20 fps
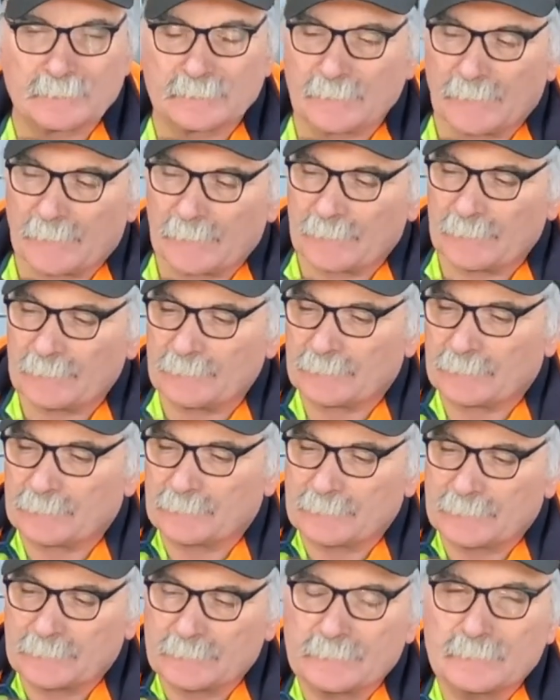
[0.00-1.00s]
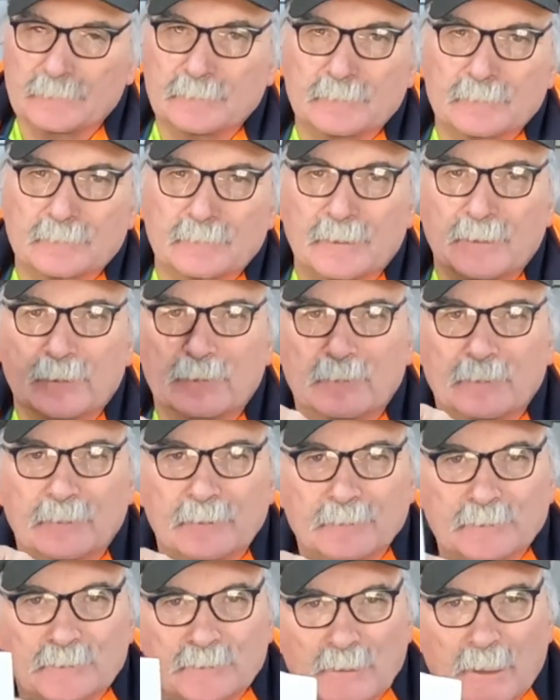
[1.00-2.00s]
I started reading the
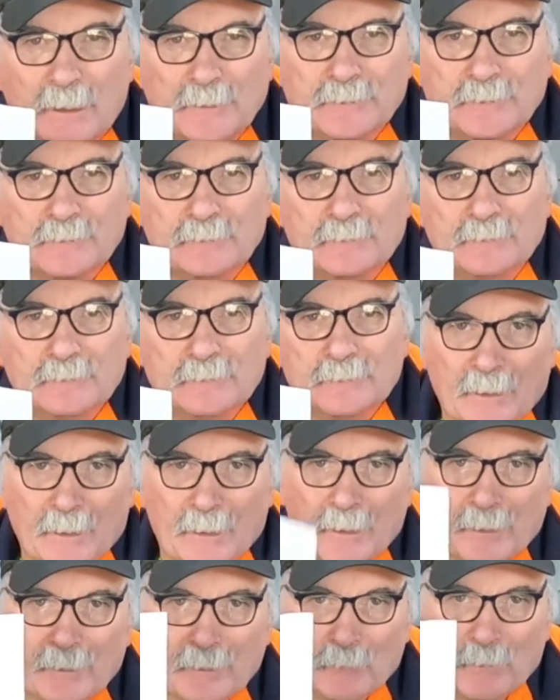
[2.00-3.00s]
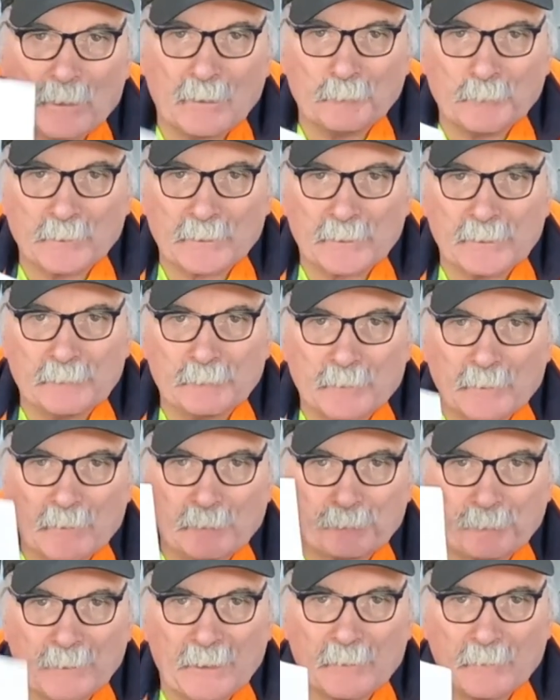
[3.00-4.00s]
instructions. And you won't believe what
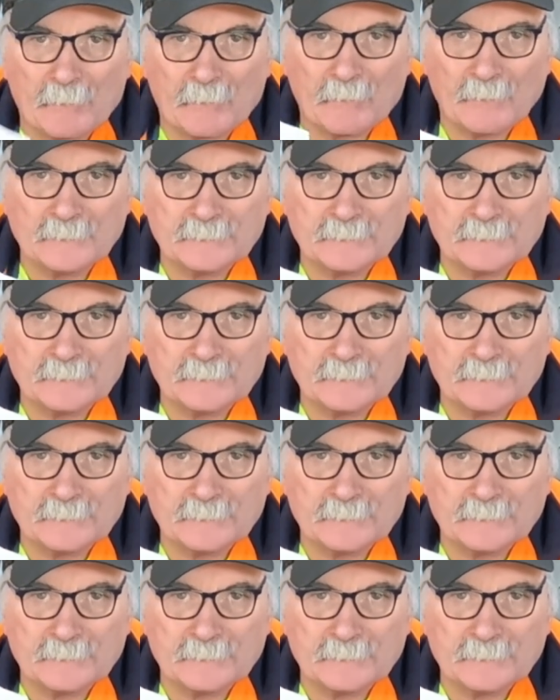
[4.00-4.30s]
I found